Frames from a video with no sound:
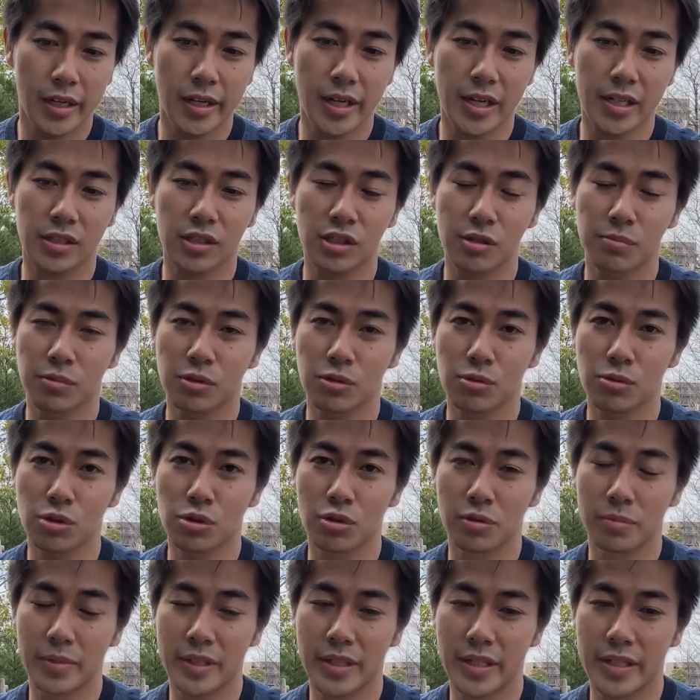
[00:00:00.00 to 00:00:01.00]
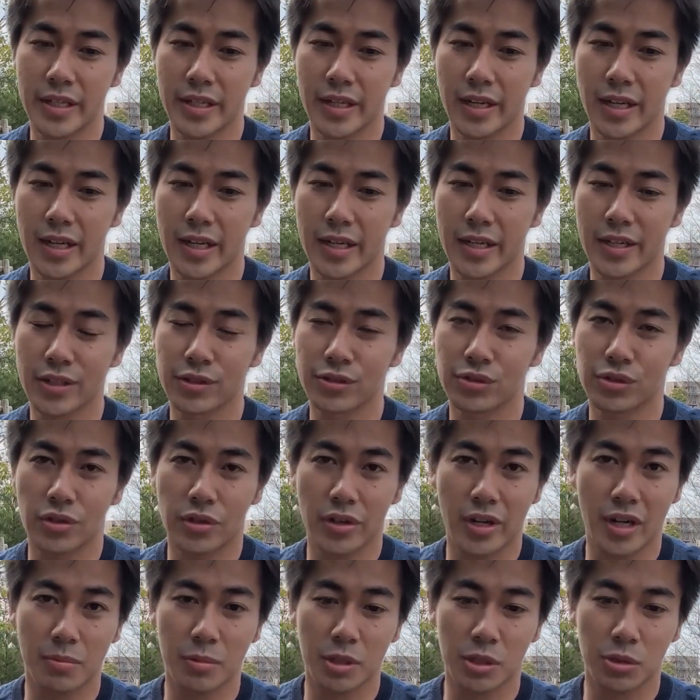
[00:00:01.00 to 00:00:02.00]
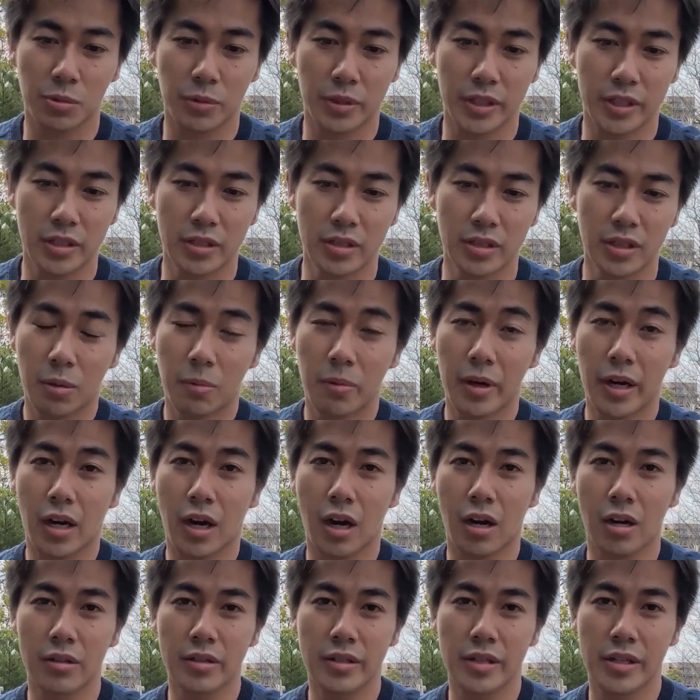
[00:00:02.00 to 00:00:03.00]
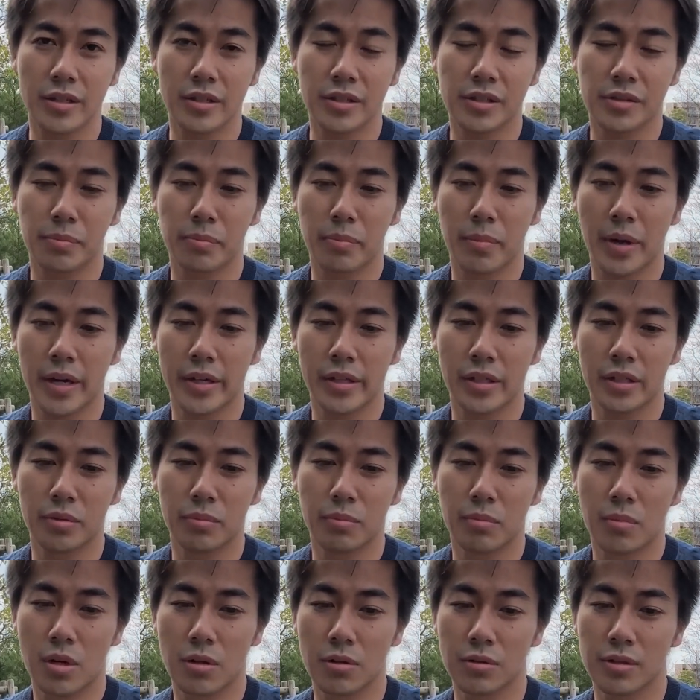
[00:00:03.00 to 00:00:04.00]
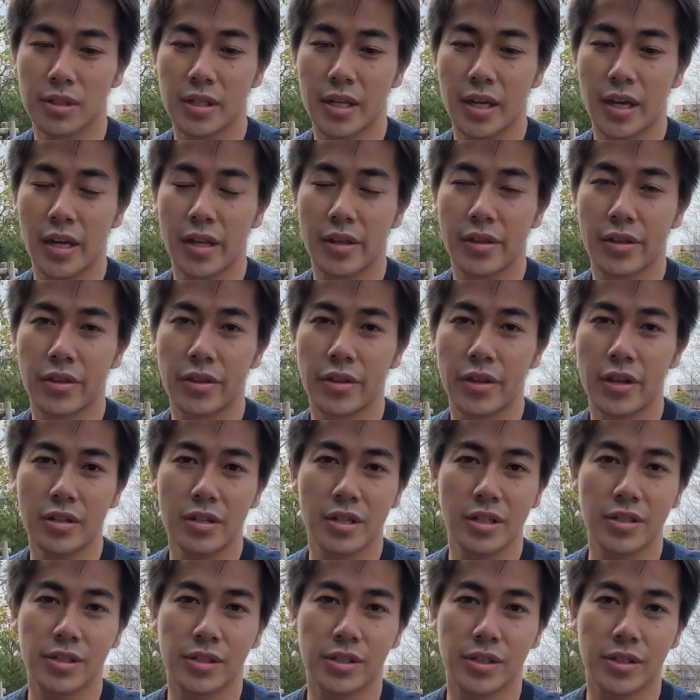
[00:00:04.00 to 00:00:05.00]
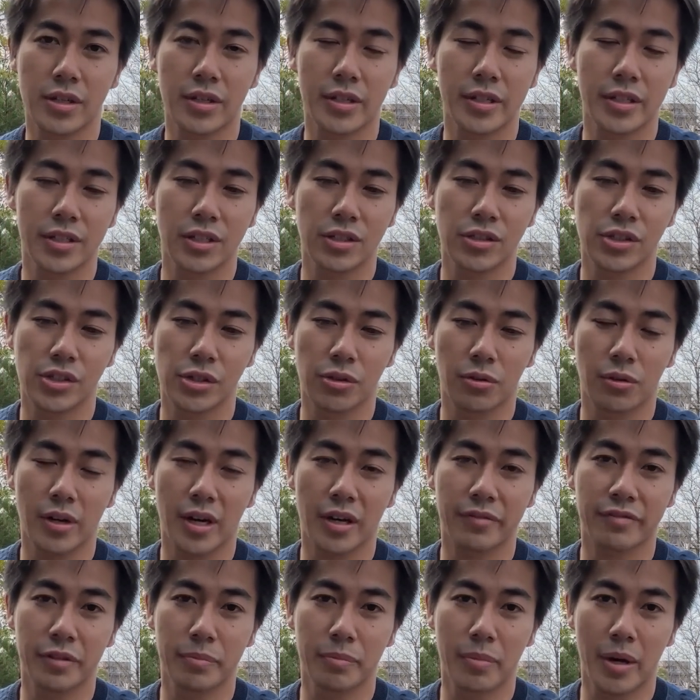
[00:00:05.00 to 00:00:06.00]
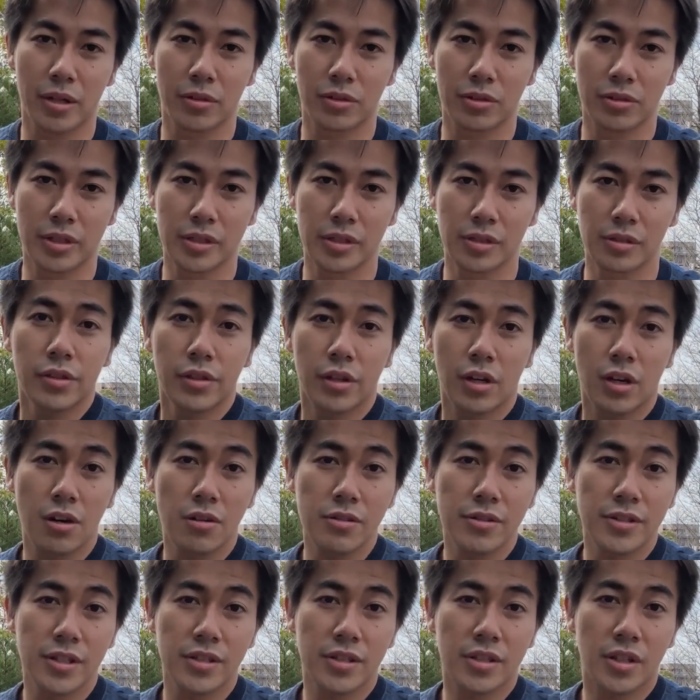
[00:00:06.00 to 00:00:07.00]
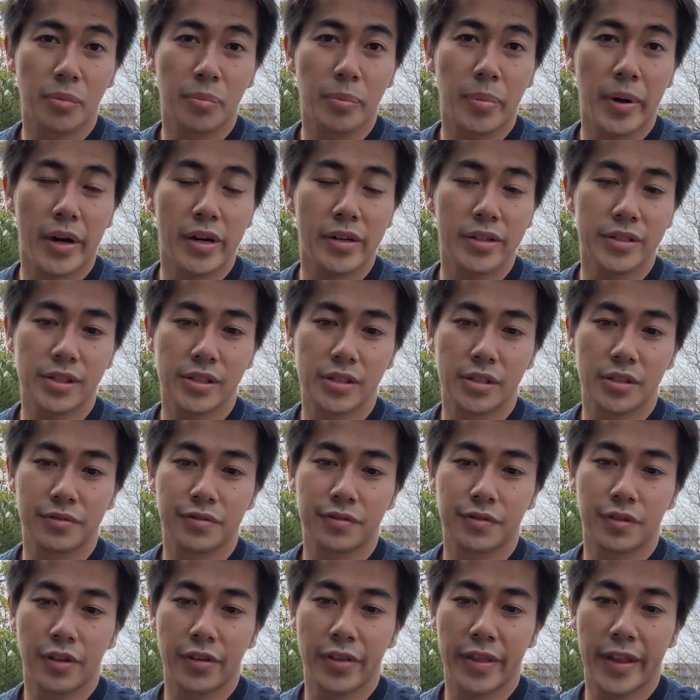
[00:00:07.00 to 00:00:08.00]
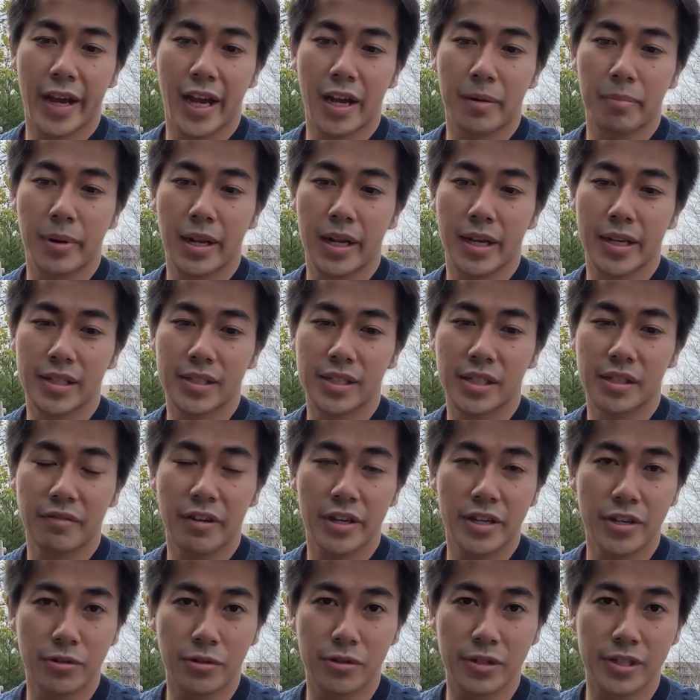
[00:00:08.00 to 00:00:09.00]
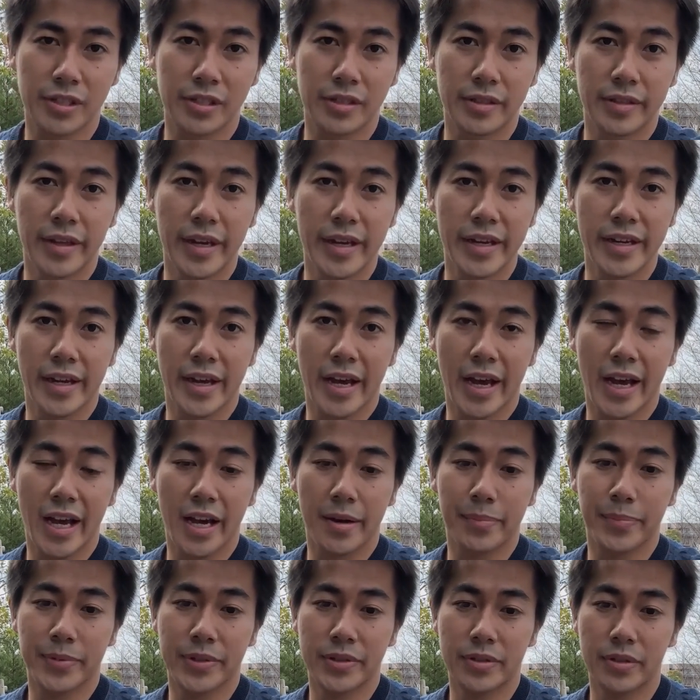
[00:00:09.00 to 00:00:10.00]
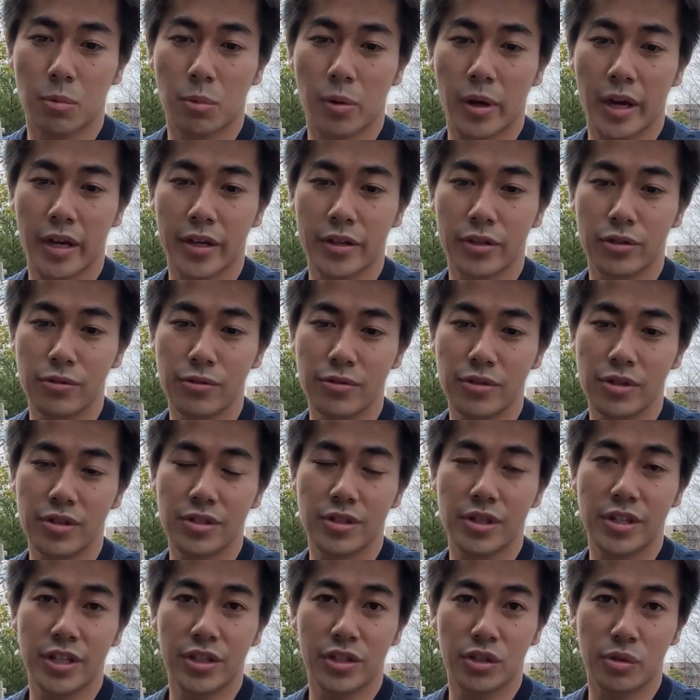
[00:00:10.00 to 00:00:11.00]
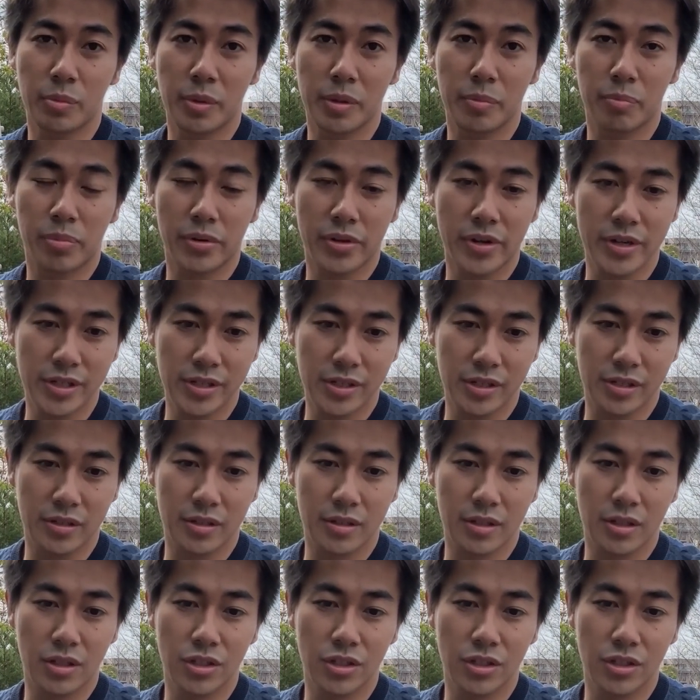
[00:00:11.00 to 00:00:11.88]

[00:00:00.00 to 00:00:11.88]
unlike some social media like Instagram or Twitter, where contents matter the most and and not necessarily the geographic boundaries. The closest comparison for an app like SewaYou is dating apps, where users need to be present